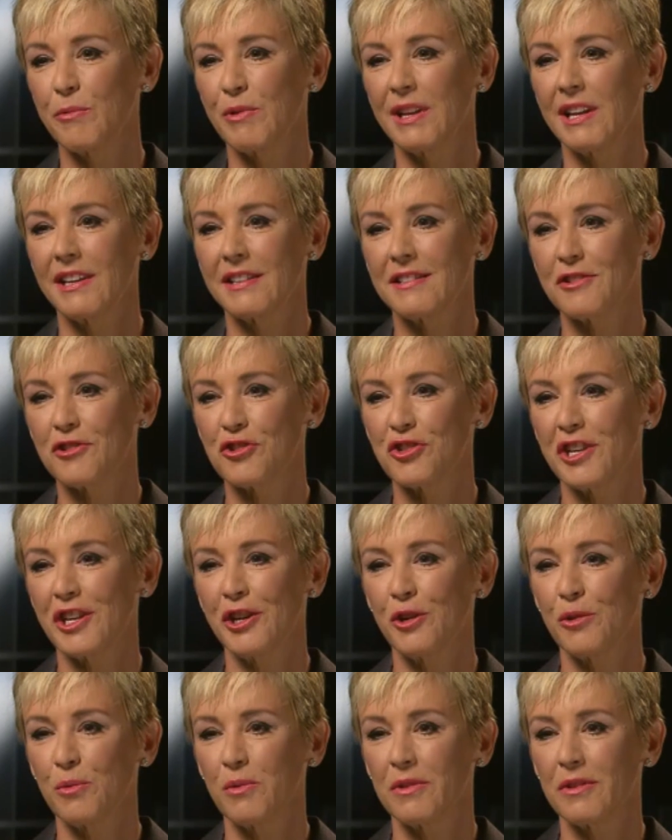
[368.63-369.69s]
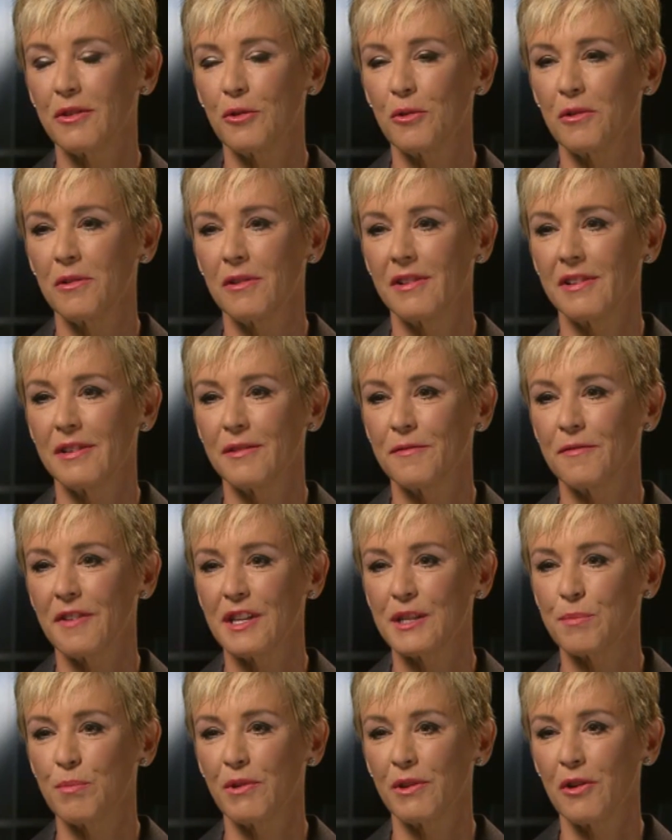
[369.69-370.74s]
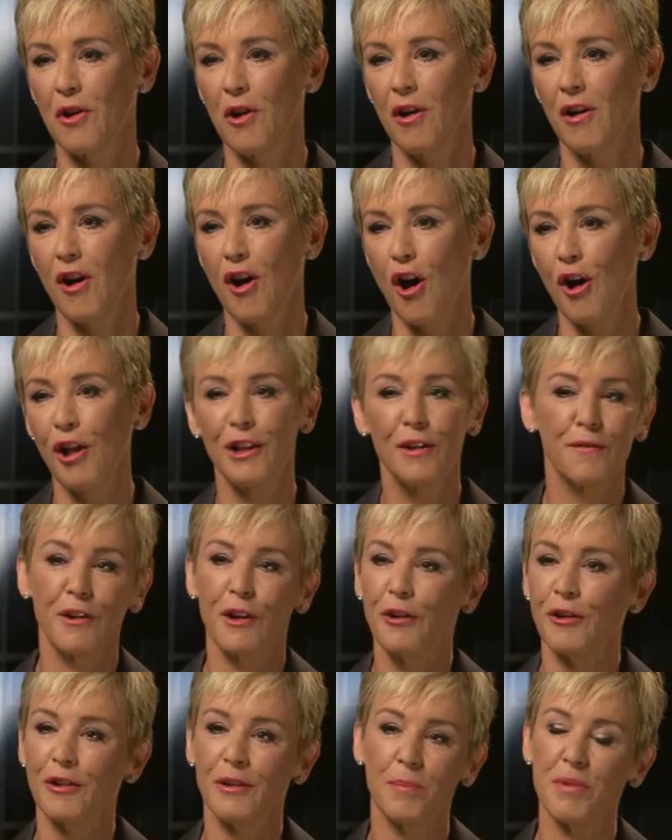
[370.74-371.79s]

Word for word: and we like to share with Google and Facebook all, all of our